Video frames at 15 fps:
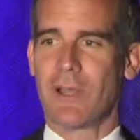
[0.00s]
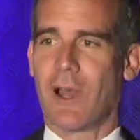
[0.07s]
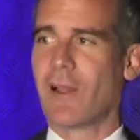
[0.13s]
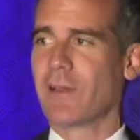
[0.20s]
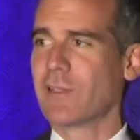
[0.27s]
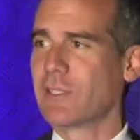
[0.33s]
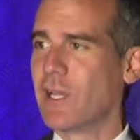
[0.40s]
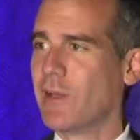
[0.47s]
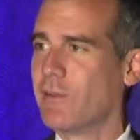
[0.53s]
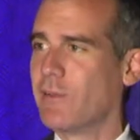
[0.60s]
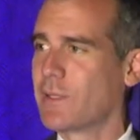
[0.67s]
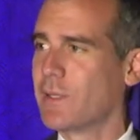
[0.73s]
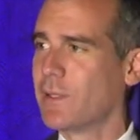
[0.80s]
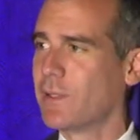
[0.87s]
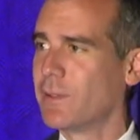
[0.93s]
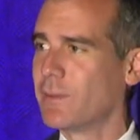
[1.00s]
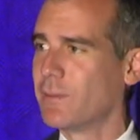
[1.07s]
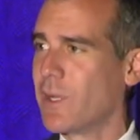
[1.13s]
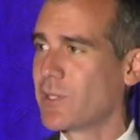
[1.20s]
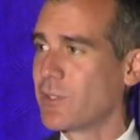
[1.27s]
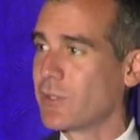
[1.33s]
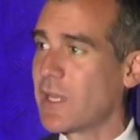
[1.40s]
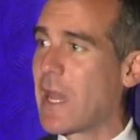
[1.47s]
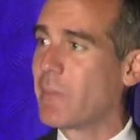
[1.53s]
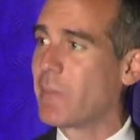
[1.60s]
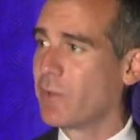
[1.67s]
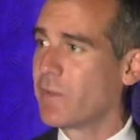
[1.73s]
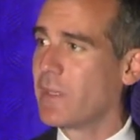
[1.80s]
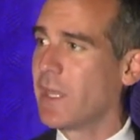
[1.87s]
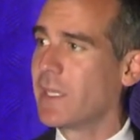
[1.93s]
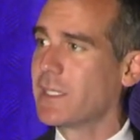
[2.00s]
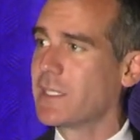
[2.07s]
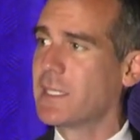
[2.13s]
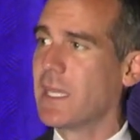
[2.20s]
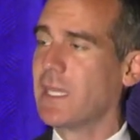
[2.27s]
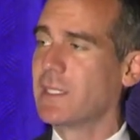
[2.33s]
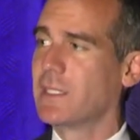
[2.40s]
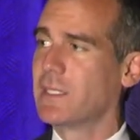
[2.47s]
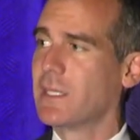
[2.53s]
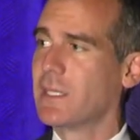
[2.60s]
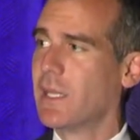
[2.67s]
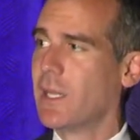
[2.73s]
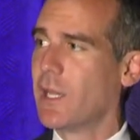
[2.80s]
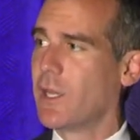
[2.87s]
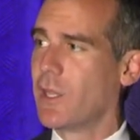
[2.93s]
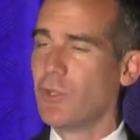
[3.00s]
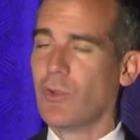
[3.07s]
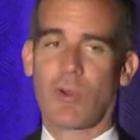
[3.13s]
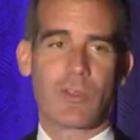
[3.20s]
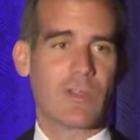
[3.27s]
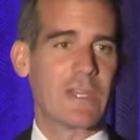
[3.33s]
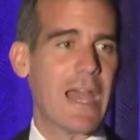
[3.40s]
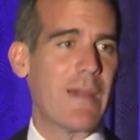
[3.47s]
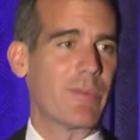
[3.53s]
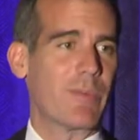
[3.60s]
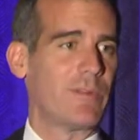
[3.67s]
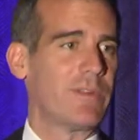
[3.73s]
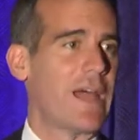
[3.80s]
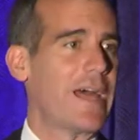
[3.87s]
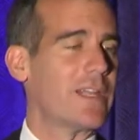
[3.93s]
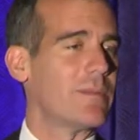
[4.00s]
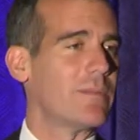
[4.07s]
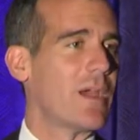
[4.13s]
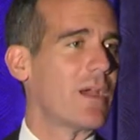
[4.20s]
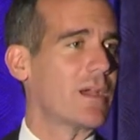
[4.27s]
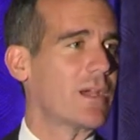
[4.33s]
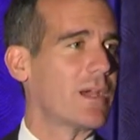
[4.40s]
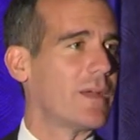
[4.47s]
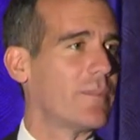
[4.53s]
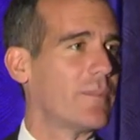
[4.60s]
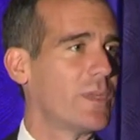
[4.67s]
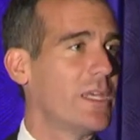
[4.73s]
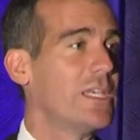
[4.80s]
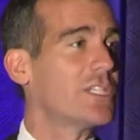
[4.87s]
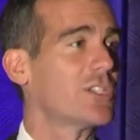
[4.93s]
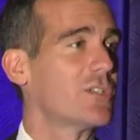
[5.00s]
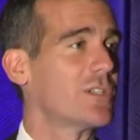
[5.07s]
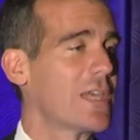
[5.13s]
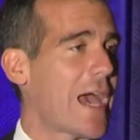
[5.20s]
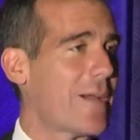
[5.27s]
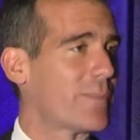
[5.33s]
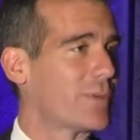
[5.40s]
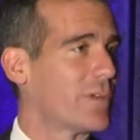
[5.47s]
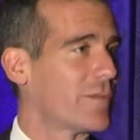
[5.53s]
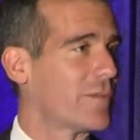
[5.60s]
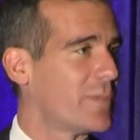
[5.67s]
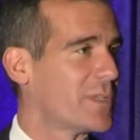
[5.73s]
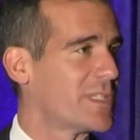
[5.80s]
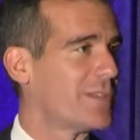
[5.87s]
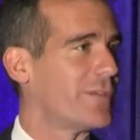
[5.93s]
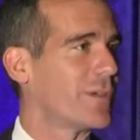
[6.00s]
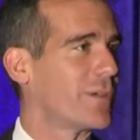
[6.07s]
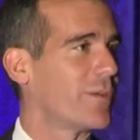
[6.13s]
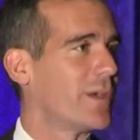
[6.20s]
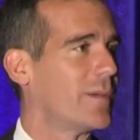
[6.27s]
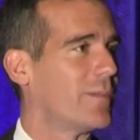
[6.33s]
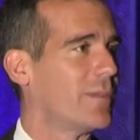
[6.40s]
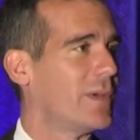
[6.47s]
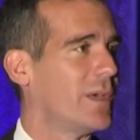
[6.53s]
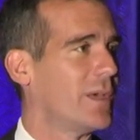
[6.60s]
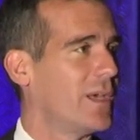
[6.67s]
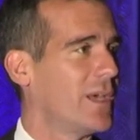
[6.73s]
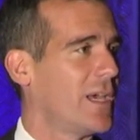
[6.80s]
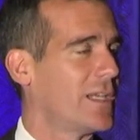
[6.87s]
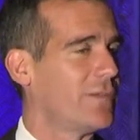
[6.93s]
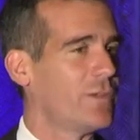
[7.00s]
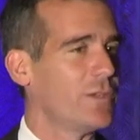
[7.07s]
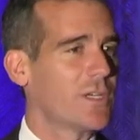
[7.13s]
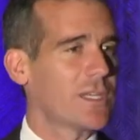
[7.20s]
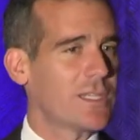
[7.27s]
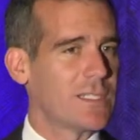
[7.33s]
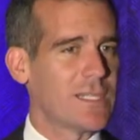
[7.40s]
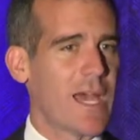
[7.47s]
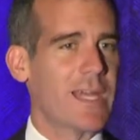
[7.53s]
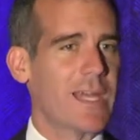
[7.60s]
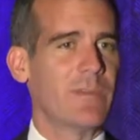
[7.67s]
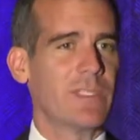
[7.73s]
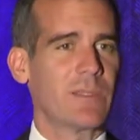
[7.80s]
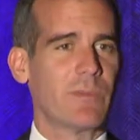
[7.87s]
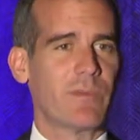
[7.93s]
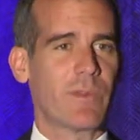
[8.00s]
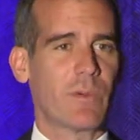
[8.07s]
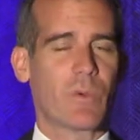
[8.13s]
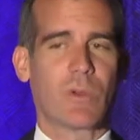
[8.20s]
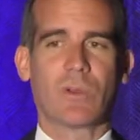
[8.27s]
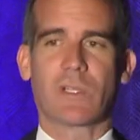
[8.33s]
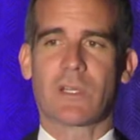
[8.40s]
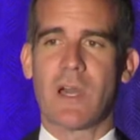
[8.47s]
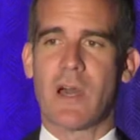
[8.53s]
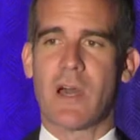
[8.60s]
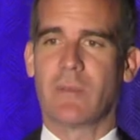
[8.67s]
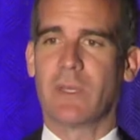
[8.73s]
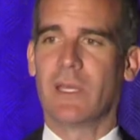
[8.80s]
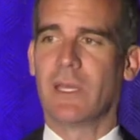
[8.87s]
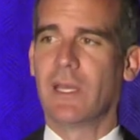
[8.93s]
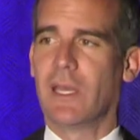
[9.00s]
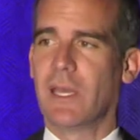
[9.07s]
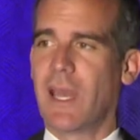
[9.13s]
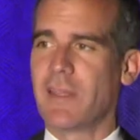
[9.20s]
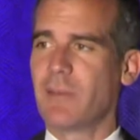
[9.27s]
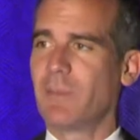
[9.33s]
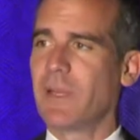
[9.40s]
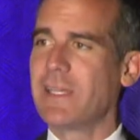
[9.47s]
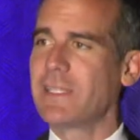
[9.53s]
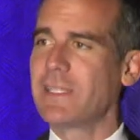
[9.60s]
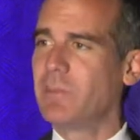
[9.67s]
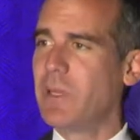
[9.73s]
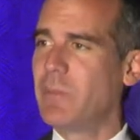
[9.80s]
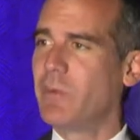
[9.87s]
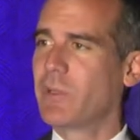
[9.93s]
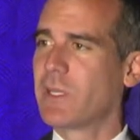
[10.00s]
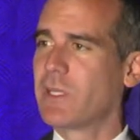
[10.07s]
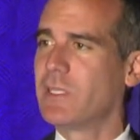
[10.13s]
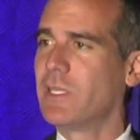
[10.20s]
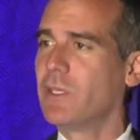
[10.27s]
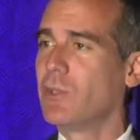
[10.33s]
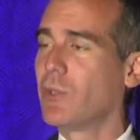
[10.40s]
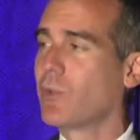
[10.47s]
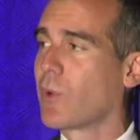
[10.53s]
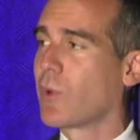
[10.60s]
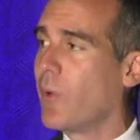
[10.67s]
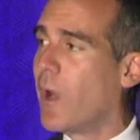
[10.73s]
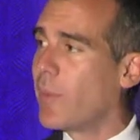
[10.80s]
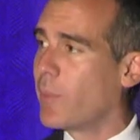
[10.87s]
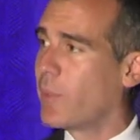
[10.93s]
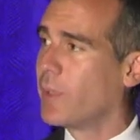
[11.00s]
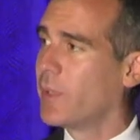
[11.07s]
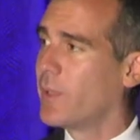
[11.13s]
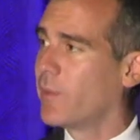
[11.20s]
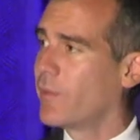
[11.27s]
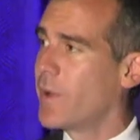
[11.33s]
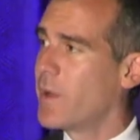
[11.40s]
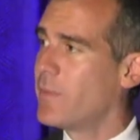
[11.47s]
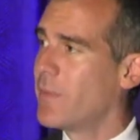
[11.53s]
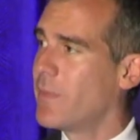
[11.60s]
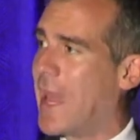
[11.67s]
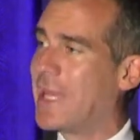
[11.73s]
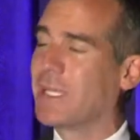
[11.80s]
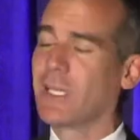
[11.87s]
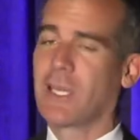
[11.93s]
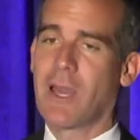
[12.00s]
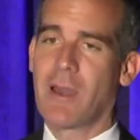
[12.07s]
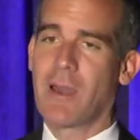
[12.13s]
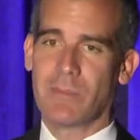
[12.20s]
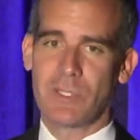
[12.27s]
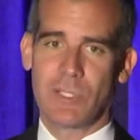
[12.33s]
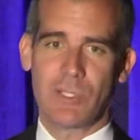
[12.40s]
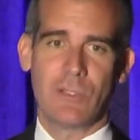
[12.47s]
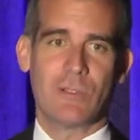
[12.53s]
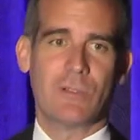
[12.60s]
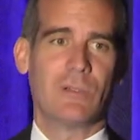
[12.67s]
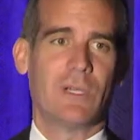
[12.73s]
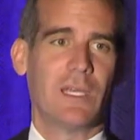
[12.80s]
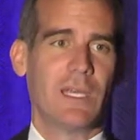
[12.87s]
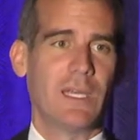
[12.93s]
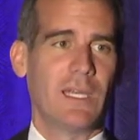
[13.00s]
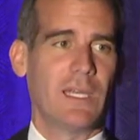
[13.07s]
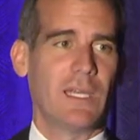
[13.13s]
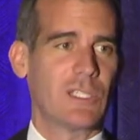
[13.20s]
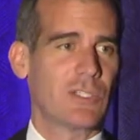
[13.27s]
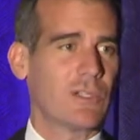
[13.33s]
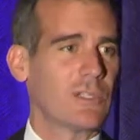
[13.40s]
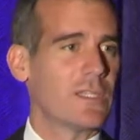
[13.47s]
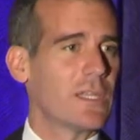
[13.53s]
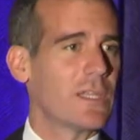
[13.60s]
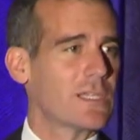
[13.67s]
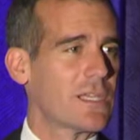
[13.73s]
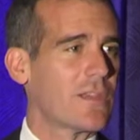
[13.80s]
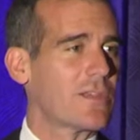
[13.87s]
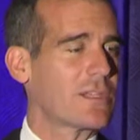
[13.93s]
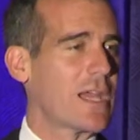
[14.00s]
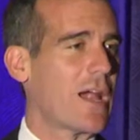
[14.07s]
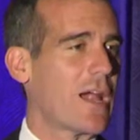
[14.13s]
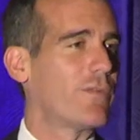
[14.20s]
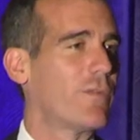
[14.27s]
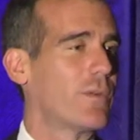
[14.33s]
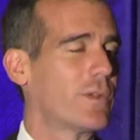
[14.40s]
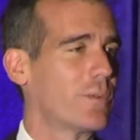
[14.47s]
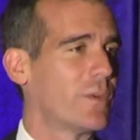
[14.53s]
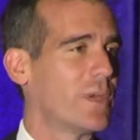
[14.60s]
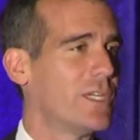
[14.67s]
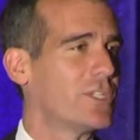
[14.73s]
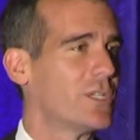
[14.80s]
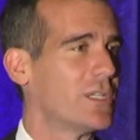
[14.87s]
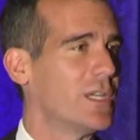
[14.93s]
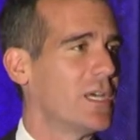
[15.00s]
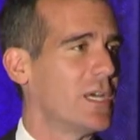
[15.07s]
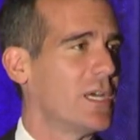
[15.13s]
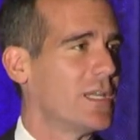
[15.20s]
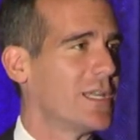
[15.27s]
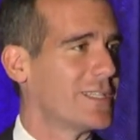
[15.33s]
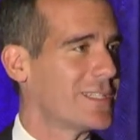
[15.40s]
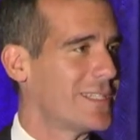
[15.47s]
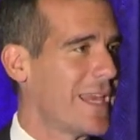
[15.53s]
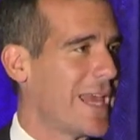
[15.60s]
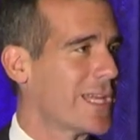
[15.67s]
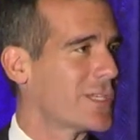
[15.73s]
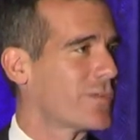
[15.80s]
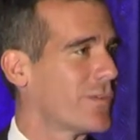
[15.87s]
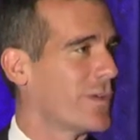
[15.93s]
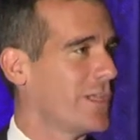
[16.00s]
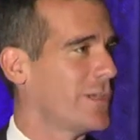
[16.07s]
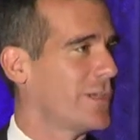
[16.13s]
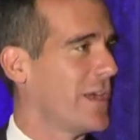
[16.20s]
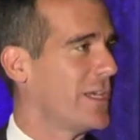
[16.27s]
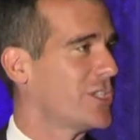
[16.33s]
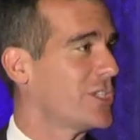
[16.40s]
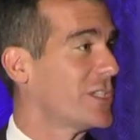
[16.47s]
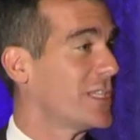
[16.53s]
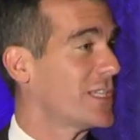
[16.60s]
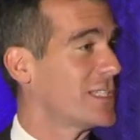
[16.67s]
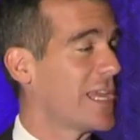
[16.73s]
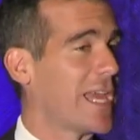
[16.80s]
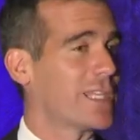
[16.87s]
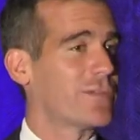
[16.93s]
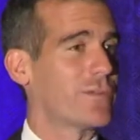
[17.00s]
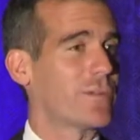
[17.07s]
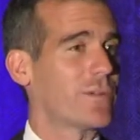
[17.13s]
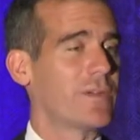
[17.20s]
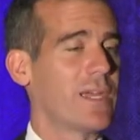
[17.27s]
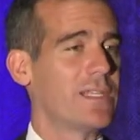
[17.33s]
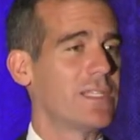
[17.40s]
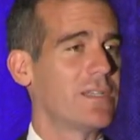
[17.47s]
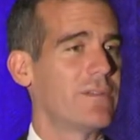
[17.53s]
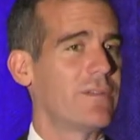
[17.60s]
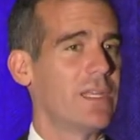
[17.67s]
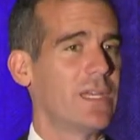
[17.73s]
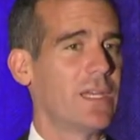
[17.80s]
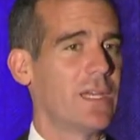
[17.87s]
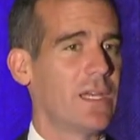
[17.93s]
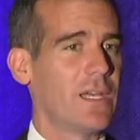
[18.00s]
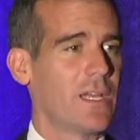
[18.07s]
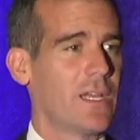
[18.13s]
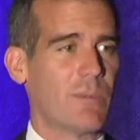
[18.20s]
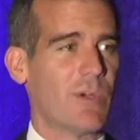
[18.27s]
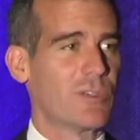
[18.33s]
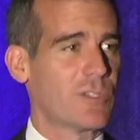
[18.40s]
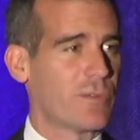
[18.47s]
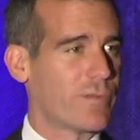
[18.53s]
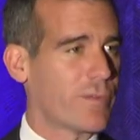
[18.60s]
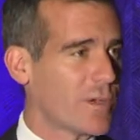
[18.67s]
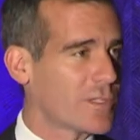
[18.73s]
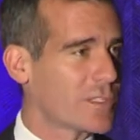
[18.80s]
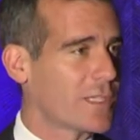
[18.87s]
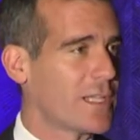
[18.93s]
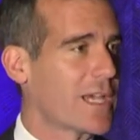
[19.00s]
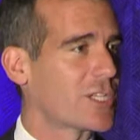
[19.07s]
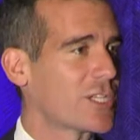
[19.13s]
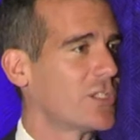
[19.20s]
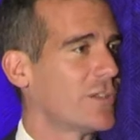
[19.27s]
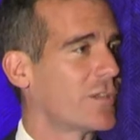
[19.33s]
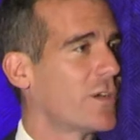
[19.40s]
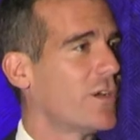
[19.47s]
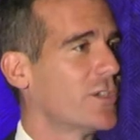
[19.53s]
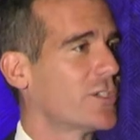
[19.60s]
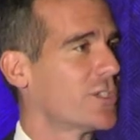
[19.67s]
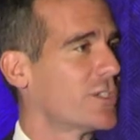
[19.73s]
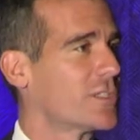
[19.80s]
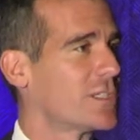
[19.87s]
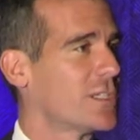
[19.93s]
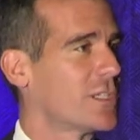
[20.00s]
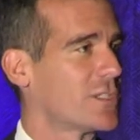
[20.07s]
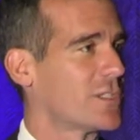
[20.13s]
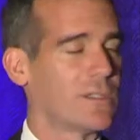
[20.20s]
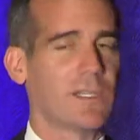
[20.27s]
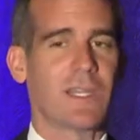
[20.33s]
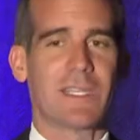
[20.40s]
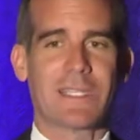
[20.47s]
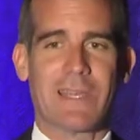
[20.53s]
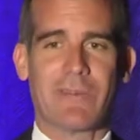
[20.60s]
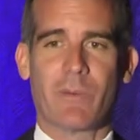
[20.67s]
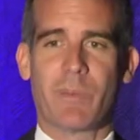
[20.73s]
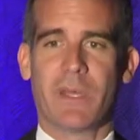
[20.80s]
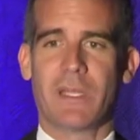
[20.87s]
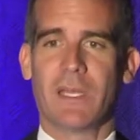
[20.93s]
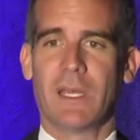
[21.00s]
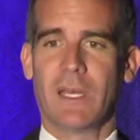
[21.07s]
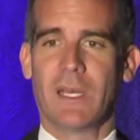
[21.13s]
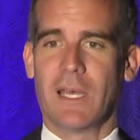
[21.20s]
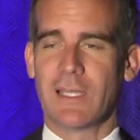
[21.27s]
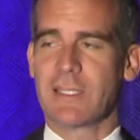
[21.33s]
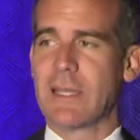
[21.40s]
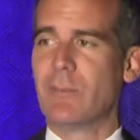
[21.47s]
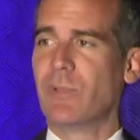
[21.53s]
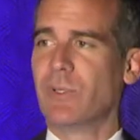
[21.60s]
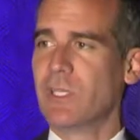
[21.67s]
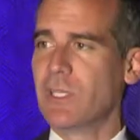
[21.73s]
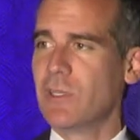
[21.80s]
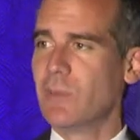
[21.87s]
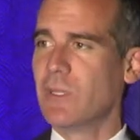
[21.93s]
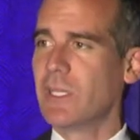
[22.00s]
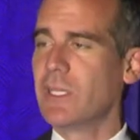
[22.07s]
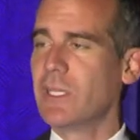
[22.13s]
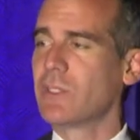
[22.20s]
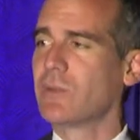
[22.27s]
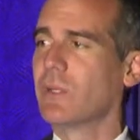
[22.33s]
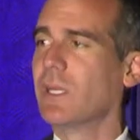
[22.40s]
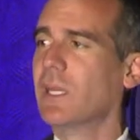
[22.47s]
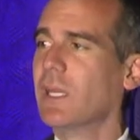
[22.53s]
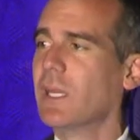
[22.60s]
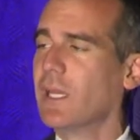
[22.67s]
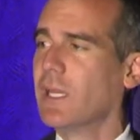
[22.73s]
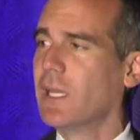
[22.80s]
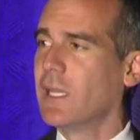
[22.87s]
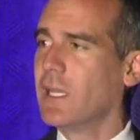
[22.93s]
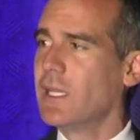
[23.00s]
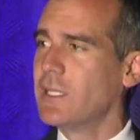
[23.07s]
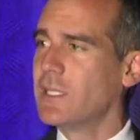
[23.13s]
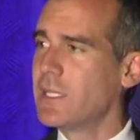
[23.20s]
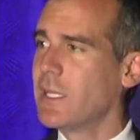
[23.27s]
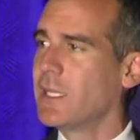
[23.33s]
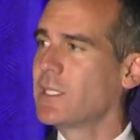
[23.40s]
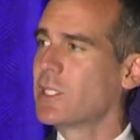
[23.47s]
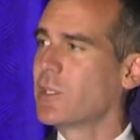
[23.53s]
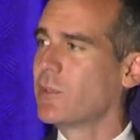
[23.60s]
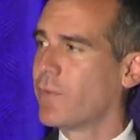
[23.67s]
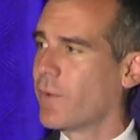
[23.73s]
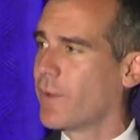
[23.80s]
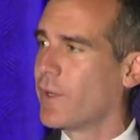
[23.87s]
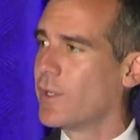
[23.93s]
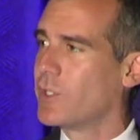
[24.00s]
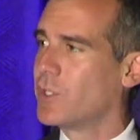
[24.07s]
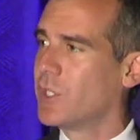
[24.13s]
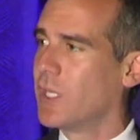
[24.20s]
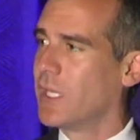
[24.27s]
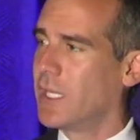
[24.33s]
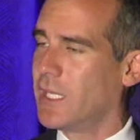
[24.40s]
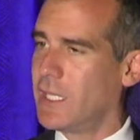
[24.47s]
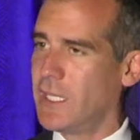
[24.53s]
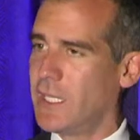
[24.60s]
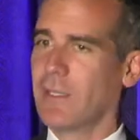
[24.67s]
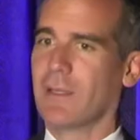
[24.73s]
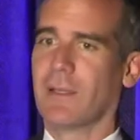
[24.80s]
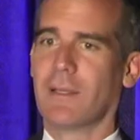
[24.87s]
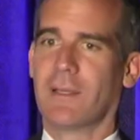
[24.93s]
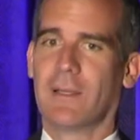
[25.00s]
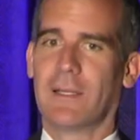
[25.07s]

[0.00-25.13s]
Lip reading: call ourselves the Western capital of the United States, the northern capital of Latin America, the eastern capital of the Pacific Rim. And if you look at the dynamism of the world economy, and the place that people continue to grow up from and come to, is certainly the Southern California region. It stands for innovation, it stands for creativity, the most diverse collection of cultures certainly that's ever been assembled in human history. These things converge here.